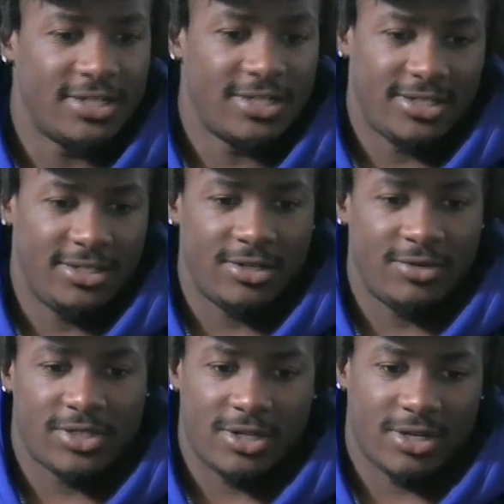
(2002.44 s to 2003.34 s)
You know, we
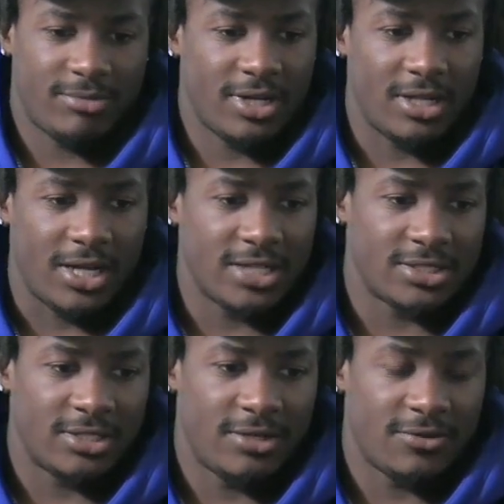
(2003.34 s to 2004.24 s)
talk about a lot of
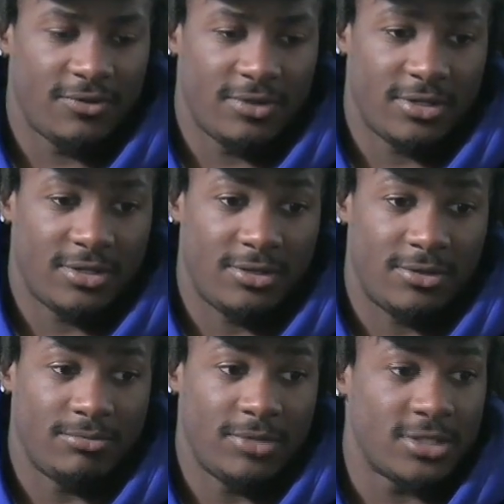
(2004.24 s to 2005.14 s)
stuff. Um,
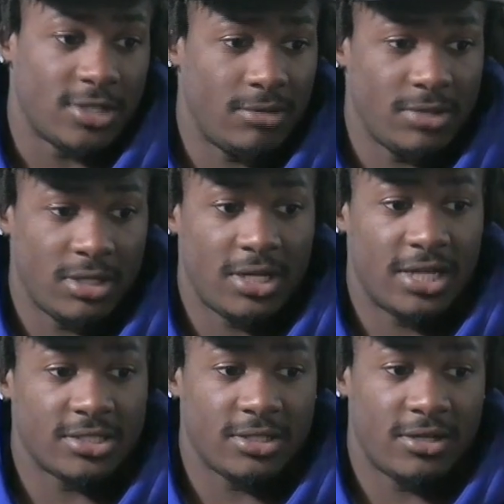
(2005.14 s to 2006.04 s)
he taught me a lot of
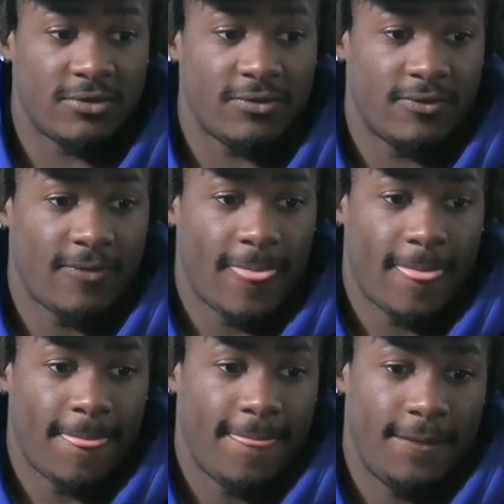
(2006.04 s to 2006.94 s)
stuff.
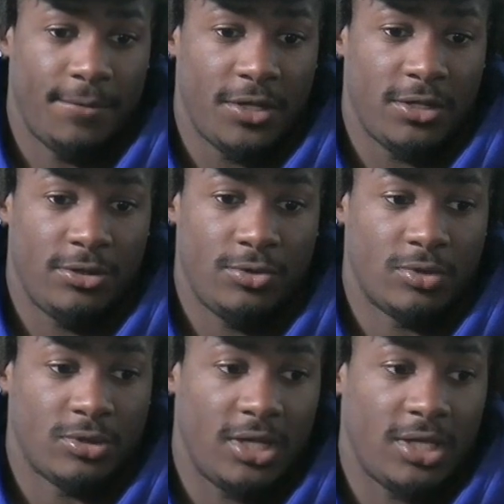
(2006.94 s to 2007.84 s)
I mean, you would
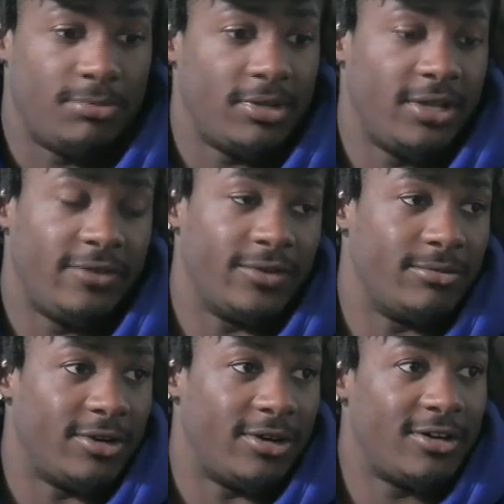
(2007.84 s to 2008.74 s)
think he played
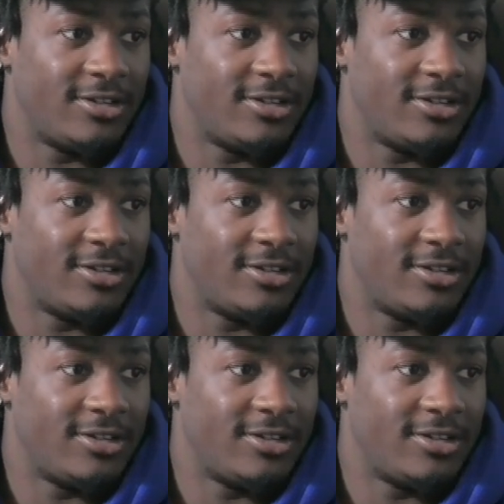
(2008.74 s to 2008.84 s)
football.